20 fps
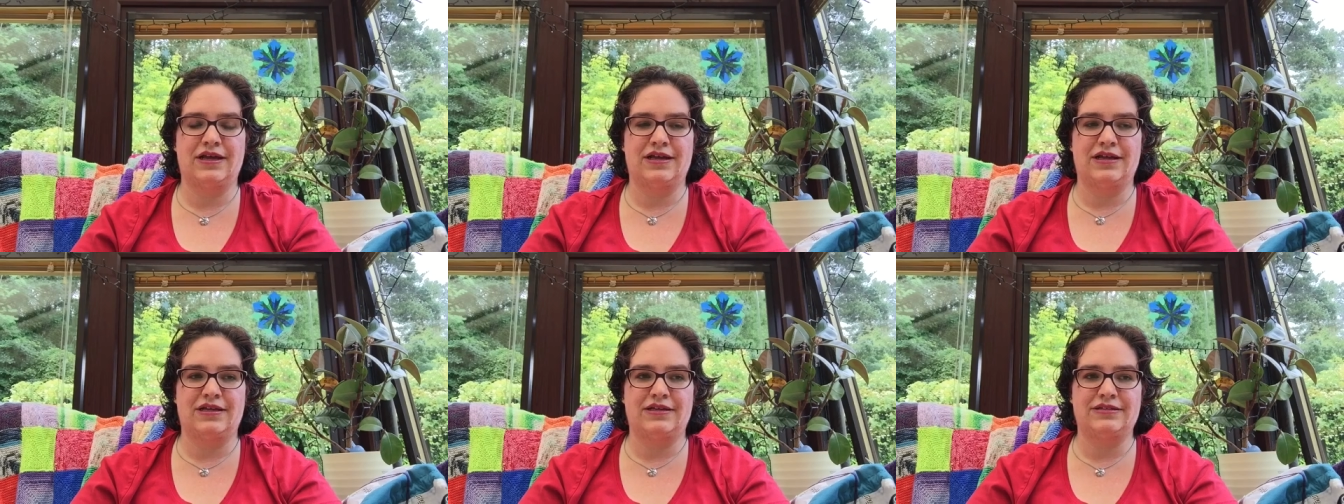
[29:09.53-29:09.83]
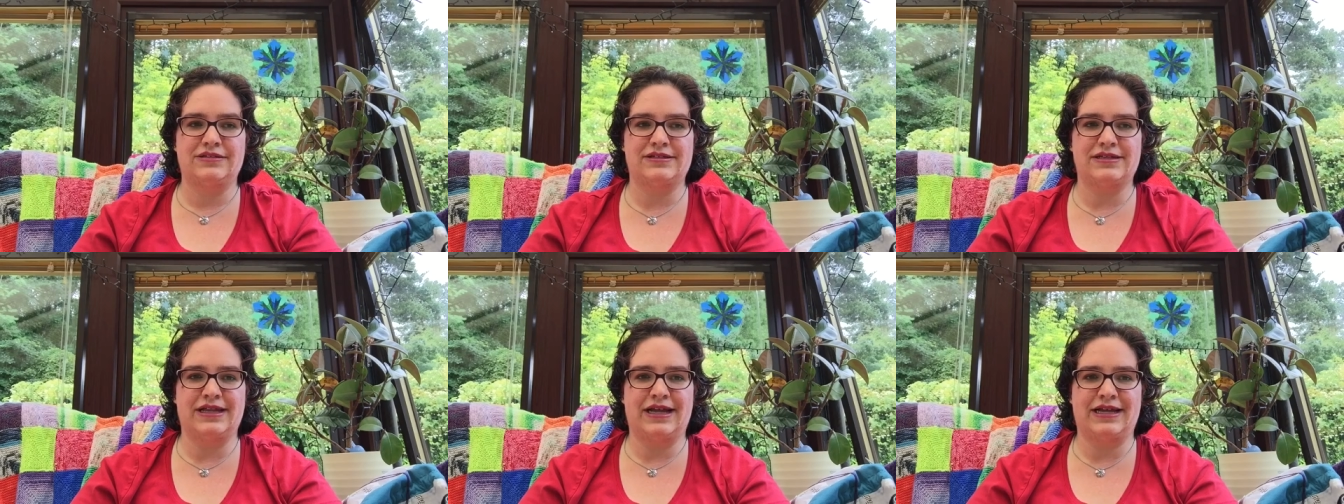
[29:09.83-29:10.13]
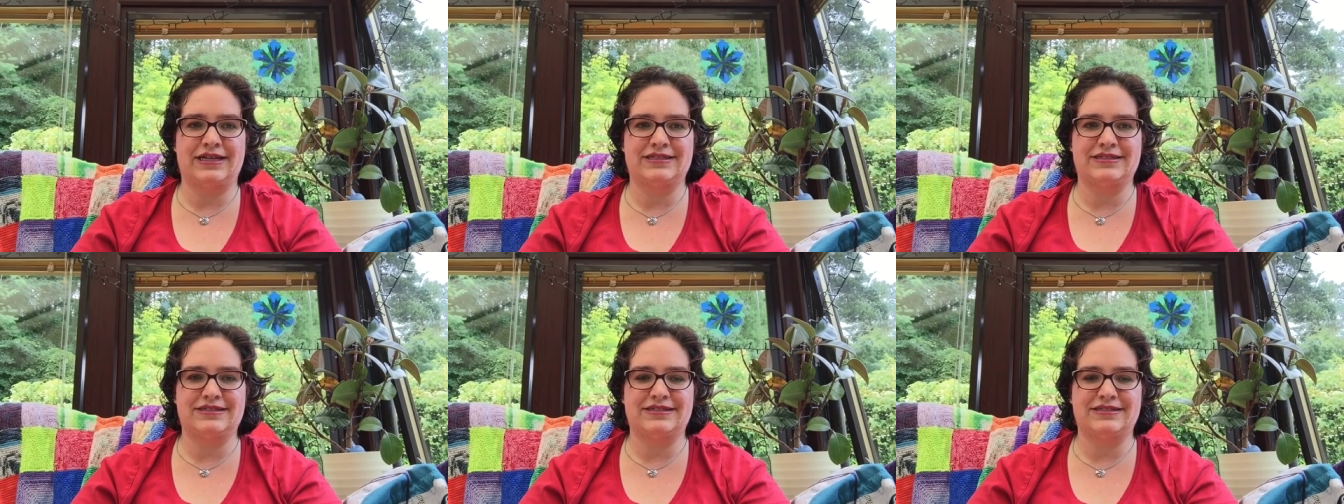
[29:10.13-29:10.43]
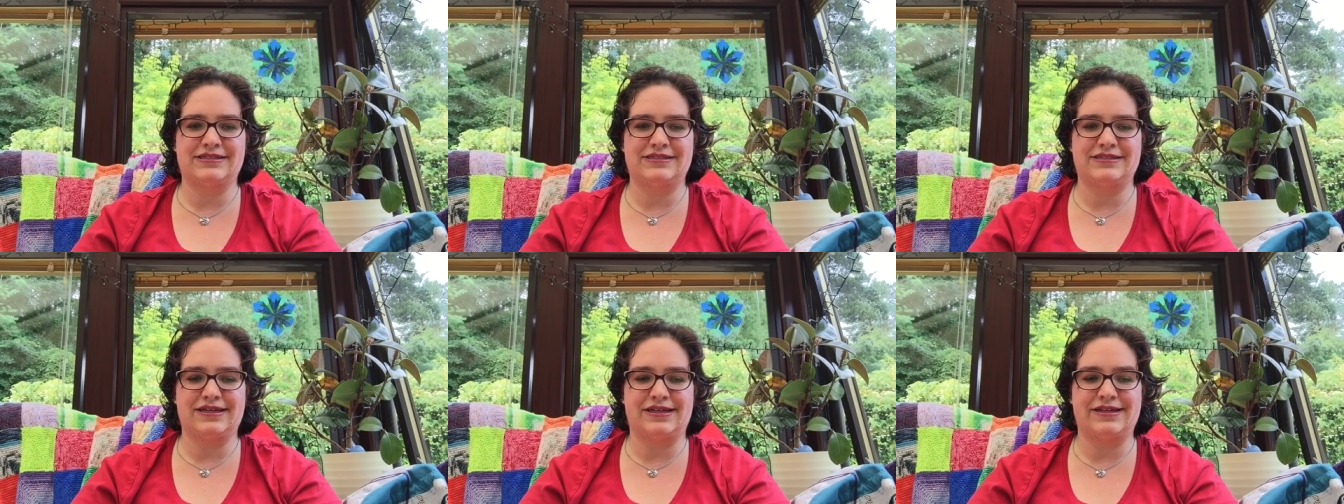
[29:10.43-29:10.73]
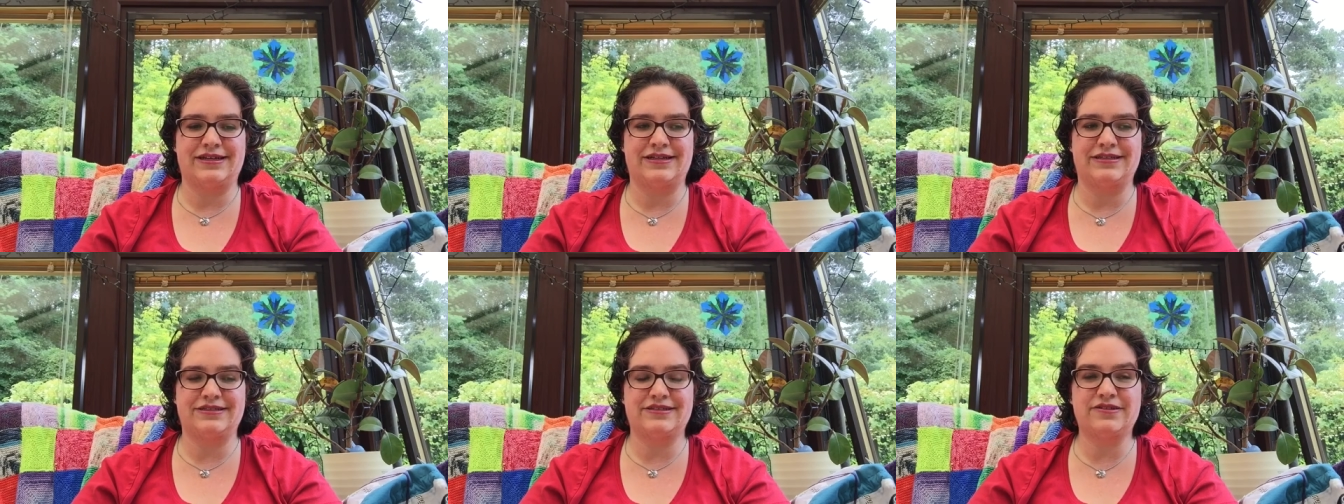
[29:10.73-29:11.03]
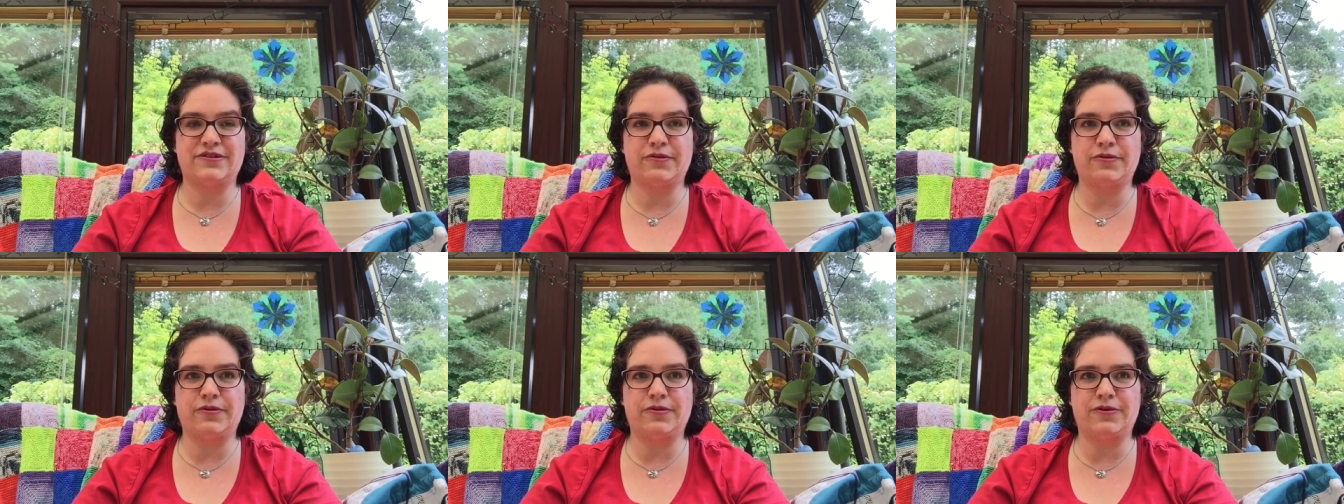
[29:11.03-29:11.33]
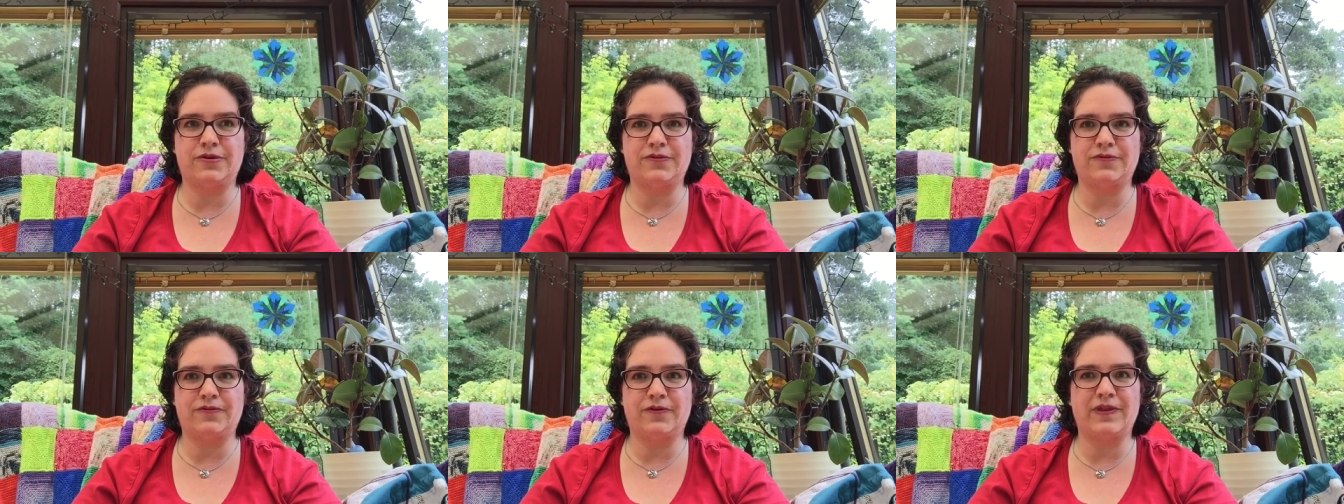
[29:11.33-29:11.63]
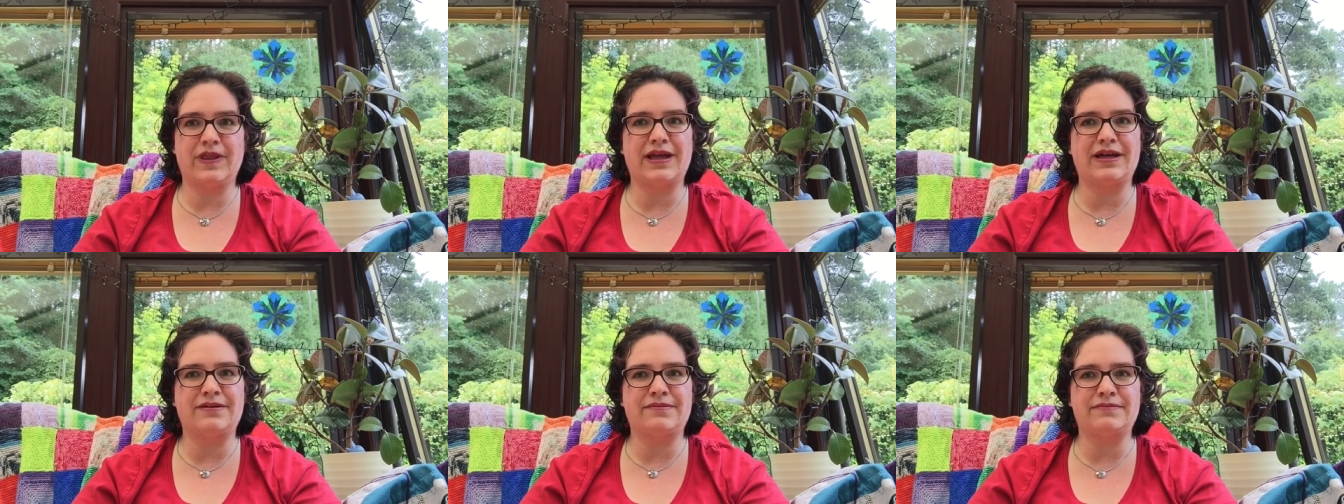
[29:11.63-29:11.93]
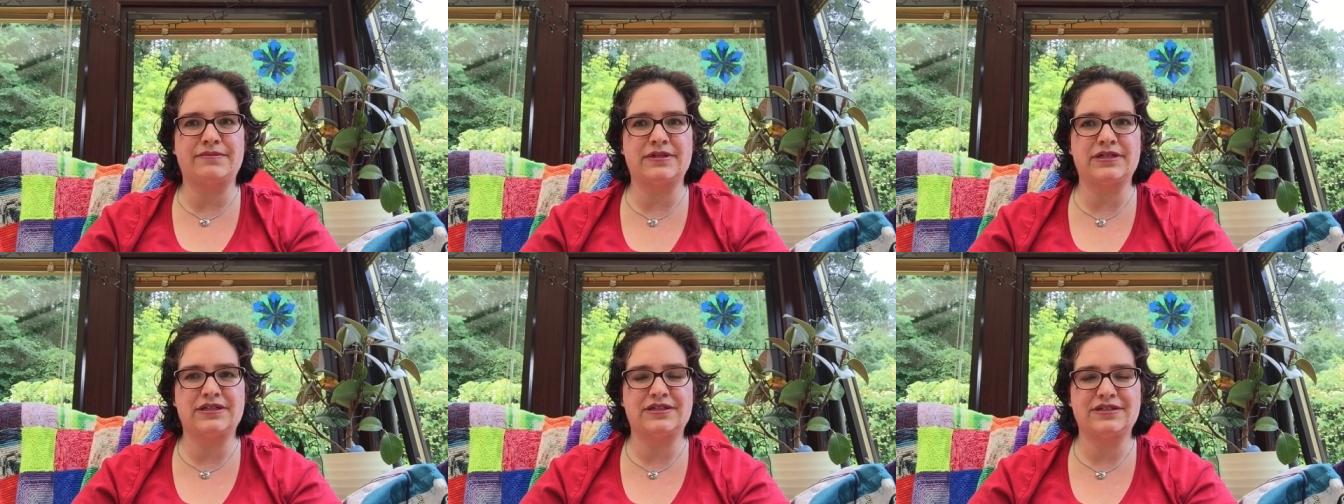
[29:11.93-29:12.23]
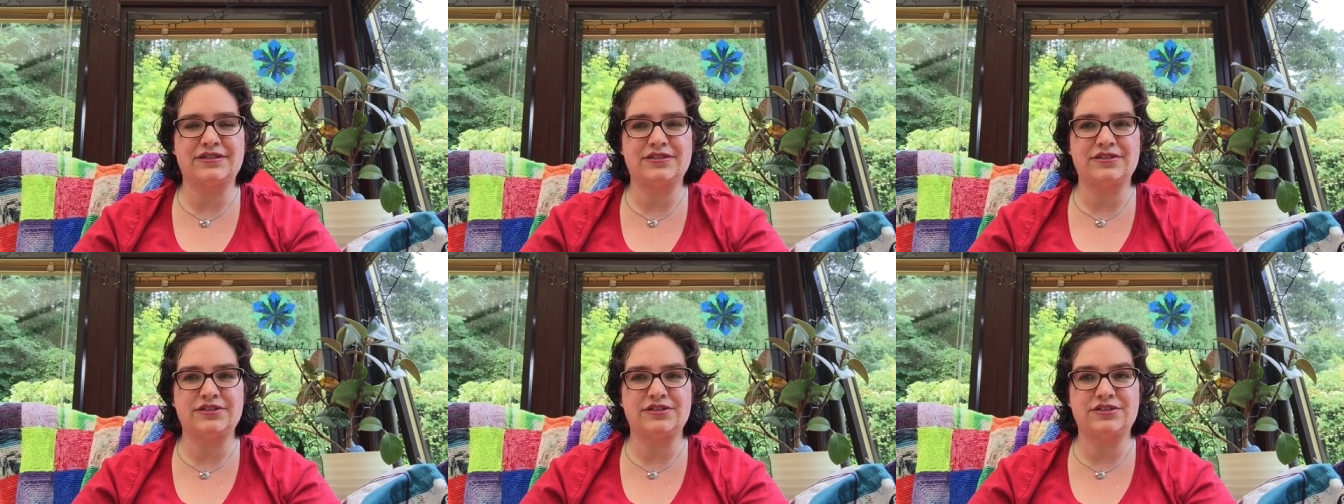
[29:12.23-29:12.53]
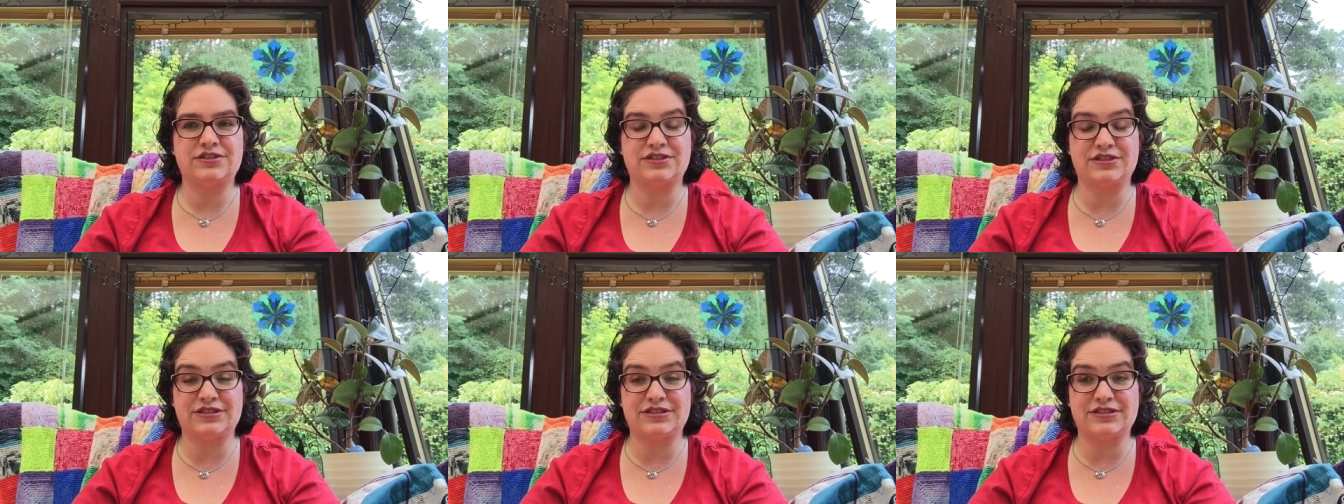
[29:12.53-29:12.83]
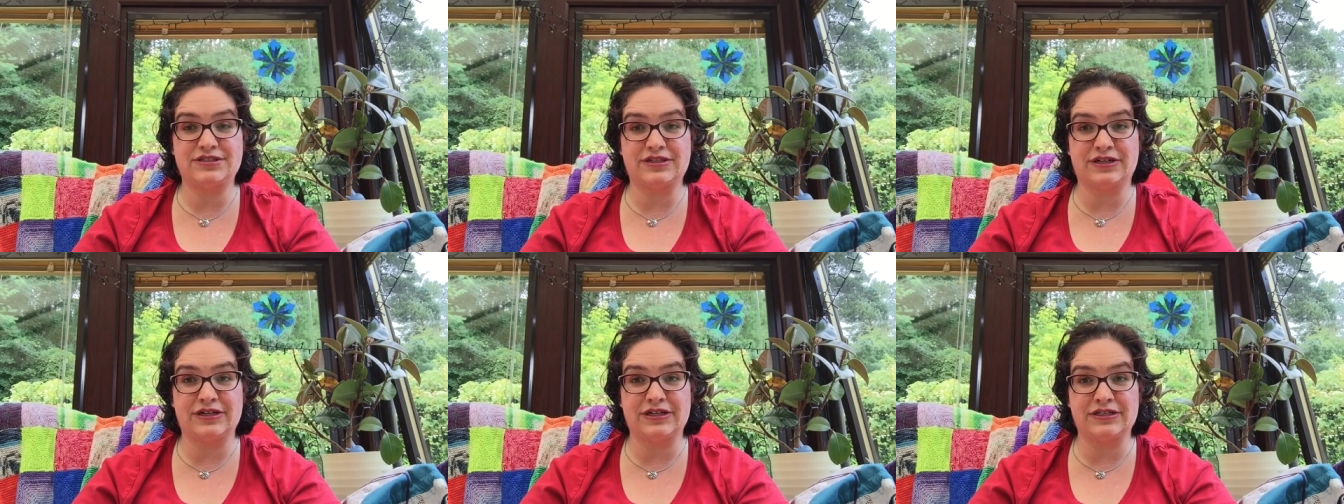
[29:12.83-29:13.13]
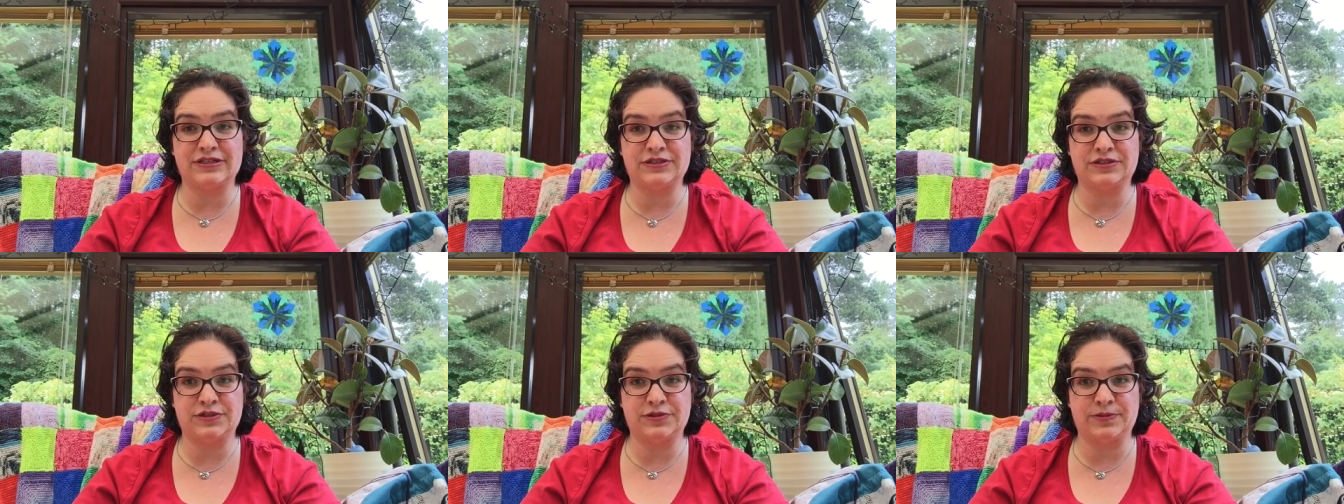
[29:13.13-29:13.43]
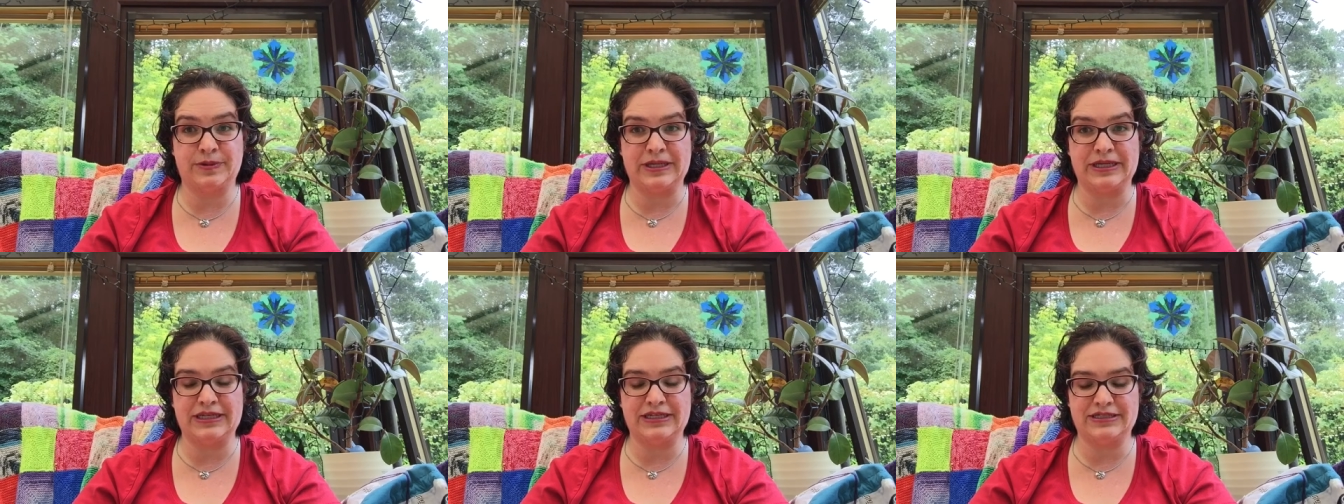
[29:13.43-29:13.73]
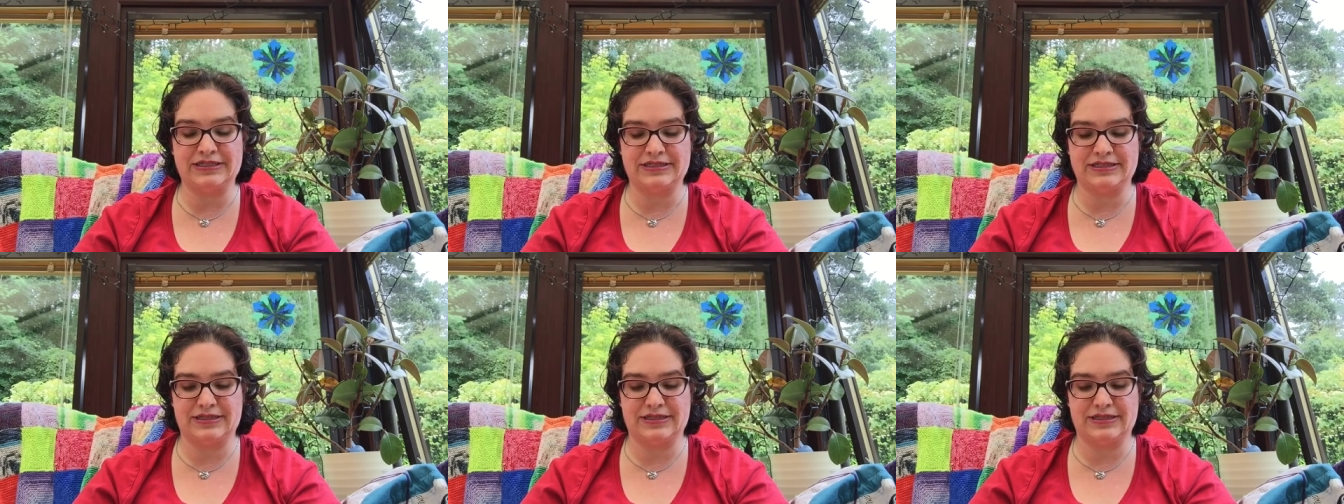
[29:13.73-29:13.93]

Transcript: So that's, and then school for them should start in 2 weeks.